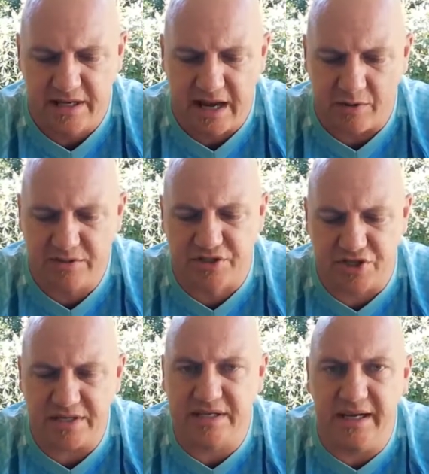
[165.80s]
I would
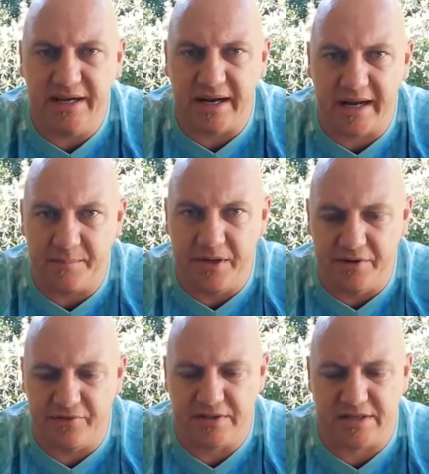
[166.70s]
suggest get a couple of
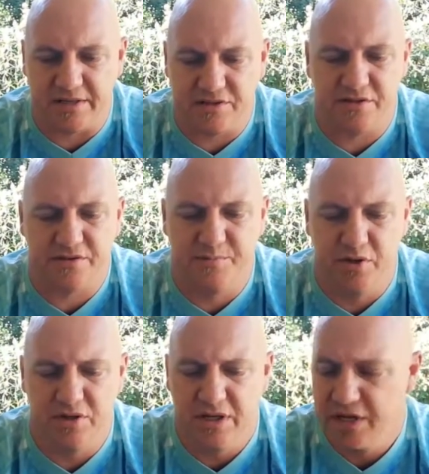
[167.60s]
different sizes of
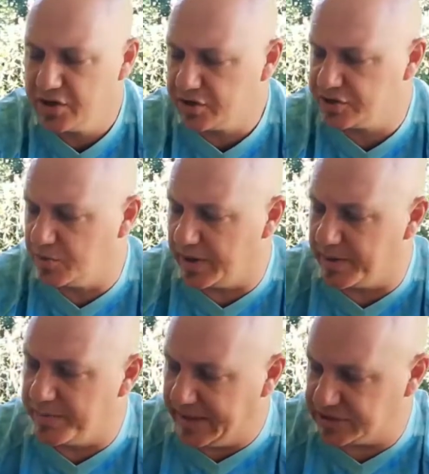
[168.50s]
spoon, because you want to
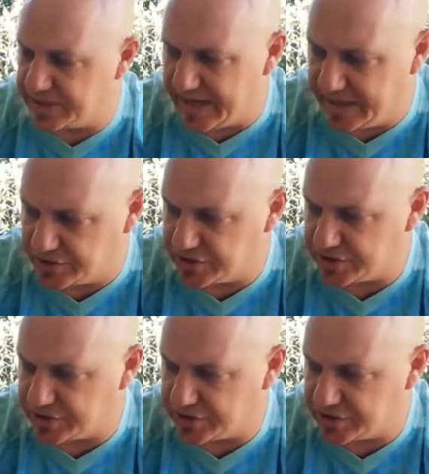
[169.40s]
match the hatch.